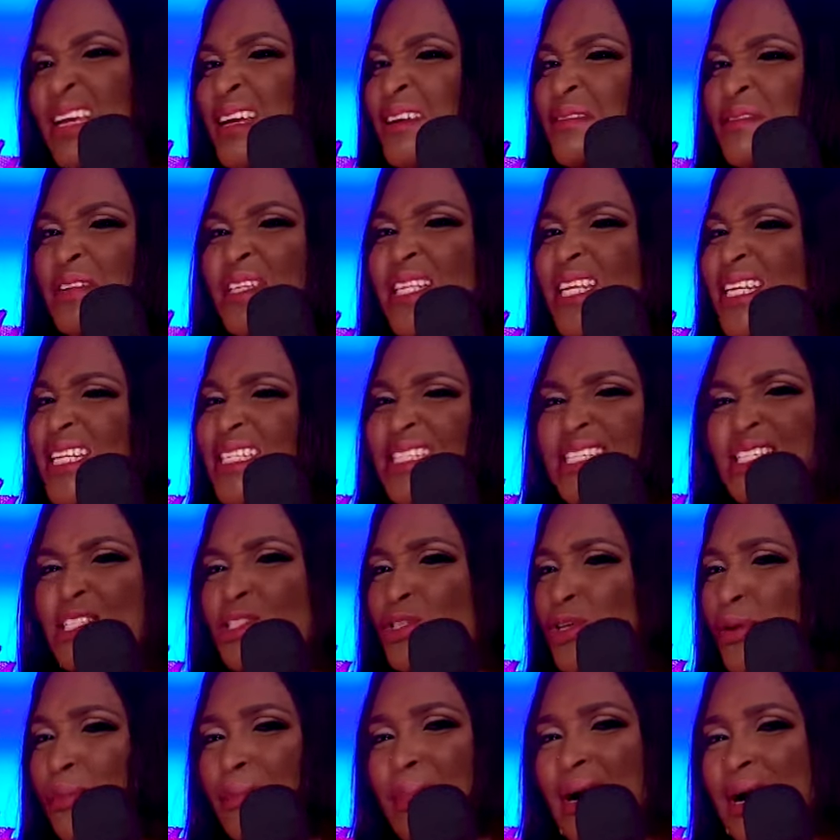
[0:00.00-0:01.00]
Fidelity is
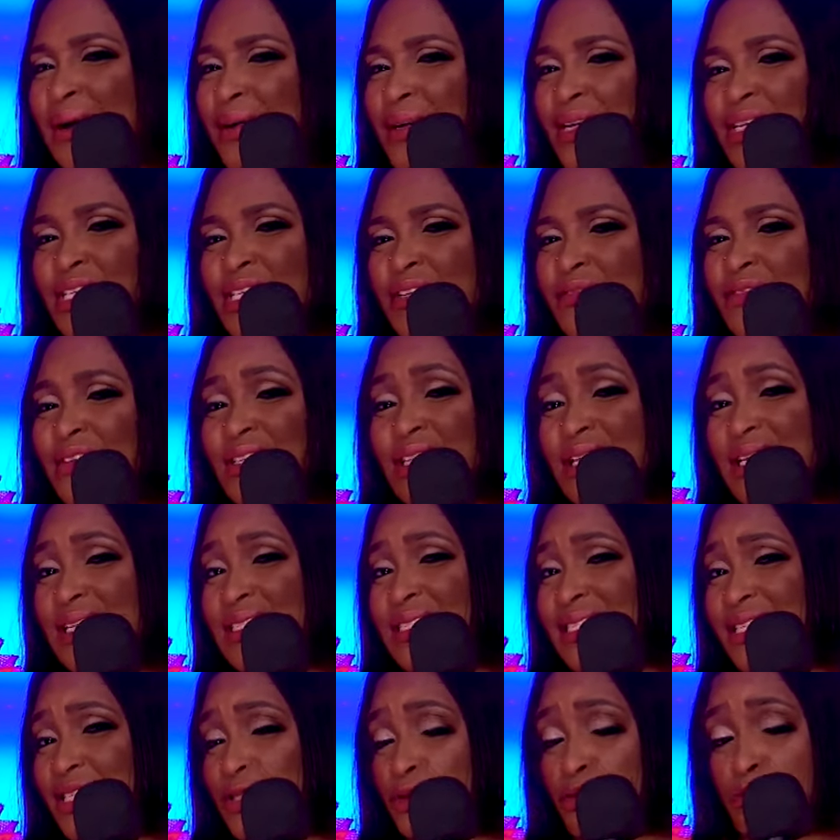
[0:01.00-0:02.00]
not marriage.
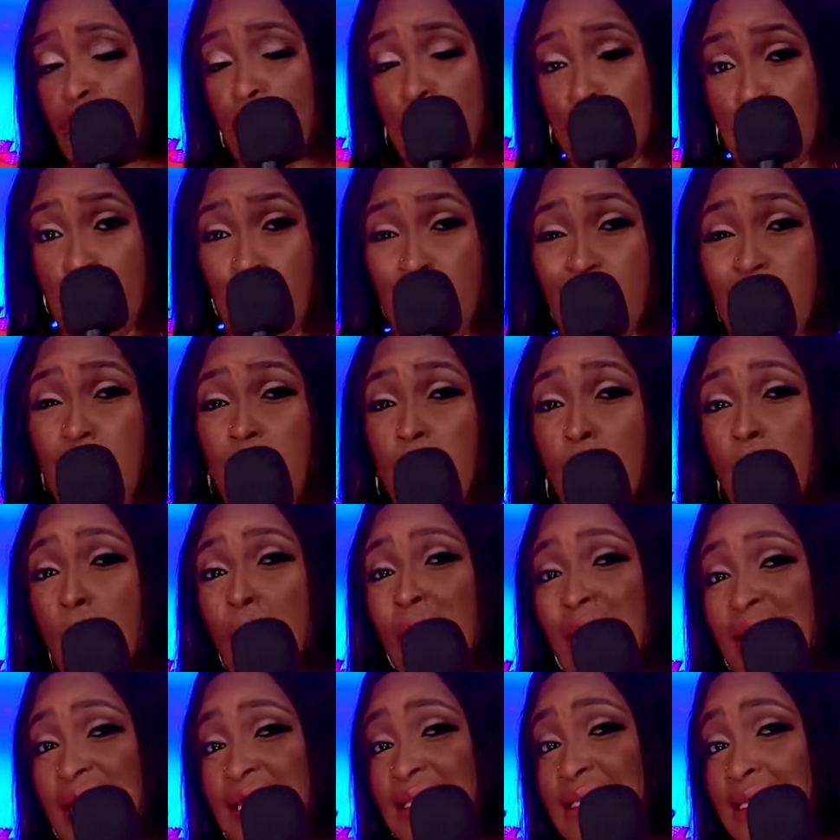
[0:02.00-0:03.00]
Fidelity is what you
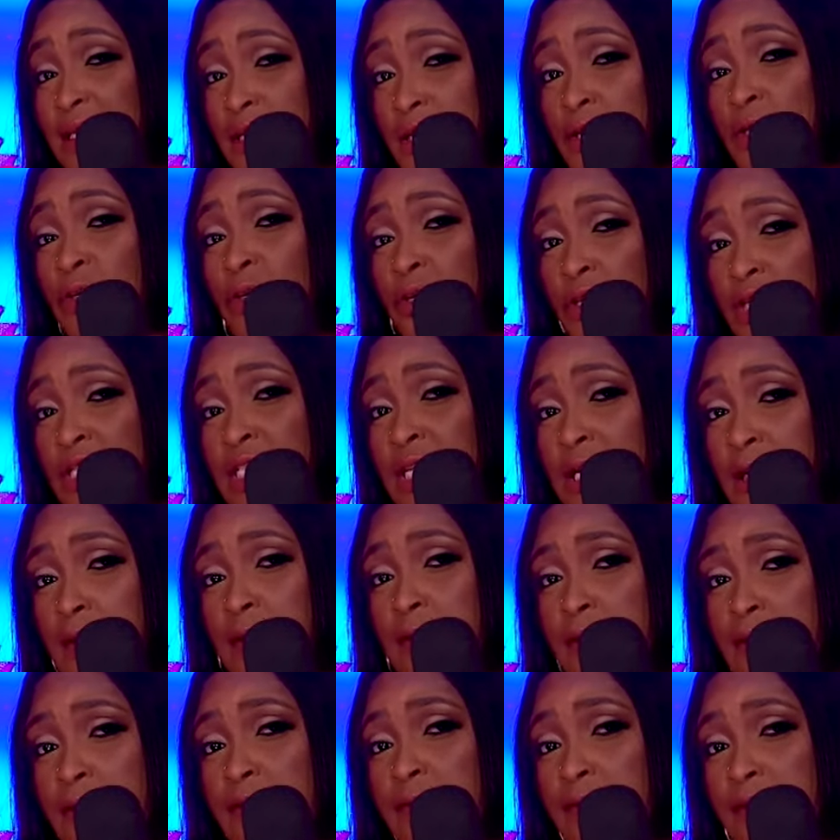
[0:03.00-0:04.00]
inculcate in
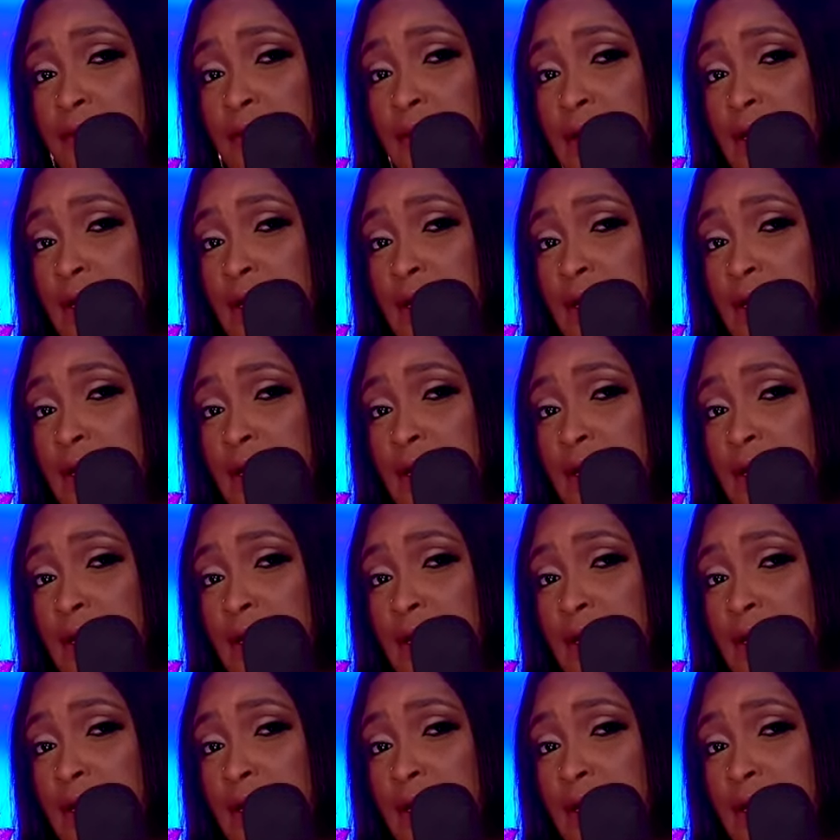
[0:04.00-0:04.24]
yourself.